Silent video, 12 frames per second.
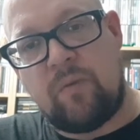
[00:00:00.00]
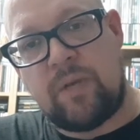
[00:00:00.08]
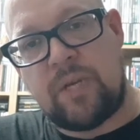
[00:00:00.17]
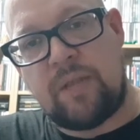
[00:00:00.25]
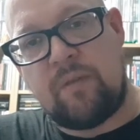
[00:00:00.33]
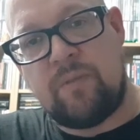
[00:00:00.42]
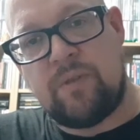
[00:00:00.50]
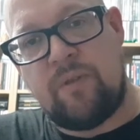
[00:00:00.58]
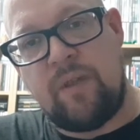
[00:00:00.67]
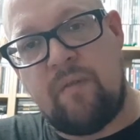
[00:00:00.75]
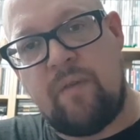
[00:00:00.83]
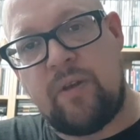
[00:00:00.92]
which I think was on
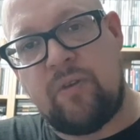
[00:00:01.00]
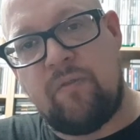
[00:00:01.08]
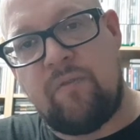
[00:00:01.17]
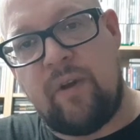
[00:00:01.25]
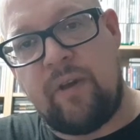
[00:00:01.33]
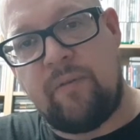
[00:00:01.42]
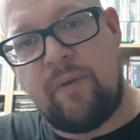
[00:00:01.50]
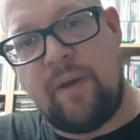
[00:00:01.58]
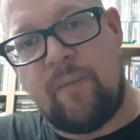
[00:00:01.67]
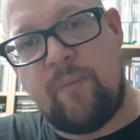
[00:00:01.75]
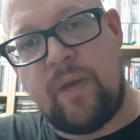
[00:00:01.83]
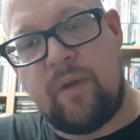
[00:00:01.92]
the original vinyl
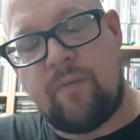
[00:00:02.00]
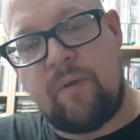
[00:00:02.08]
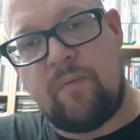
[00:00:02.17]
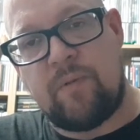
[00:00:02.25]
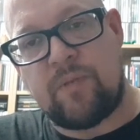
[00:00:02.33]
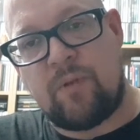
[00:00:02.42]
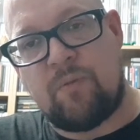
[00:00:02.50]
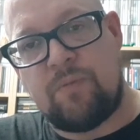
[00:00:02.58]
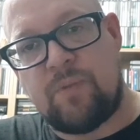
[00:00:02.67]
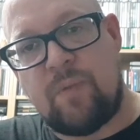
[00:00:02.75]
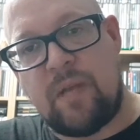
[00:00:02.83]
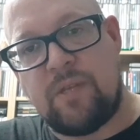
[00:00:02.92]
LP, although it wasn't called
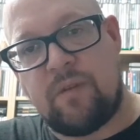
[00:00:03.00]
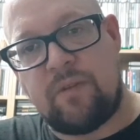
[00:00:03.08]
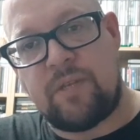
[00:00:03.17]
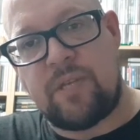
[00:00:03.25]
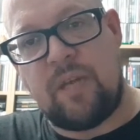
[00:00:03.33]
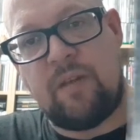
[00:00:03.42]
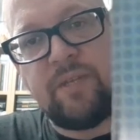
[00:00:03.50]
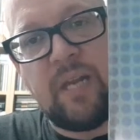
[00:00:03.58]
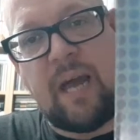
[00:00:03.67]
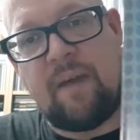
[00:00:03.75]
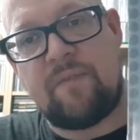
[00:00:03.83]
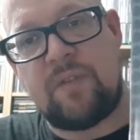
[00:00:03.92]
Space Oddity until
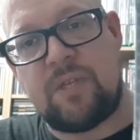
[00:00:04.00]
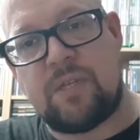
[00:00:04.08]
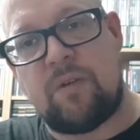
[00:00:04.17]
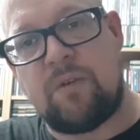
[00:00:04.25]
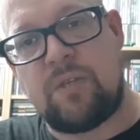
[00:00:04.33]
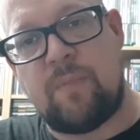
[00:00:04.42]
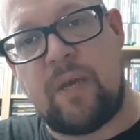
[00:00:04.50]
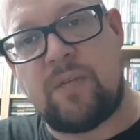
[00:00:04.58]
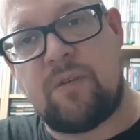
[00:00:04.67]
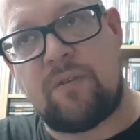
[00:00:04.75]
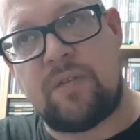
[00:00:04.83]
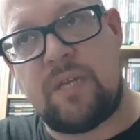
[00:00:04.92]
after the song Space
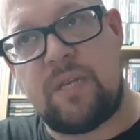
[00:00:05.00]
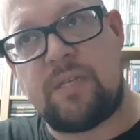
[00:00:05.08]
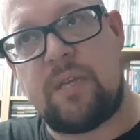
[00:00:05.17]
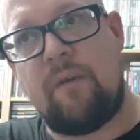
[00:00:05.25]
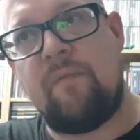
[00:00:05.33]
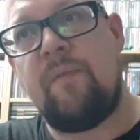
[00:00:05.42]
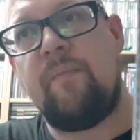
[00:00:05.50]
Oddity itself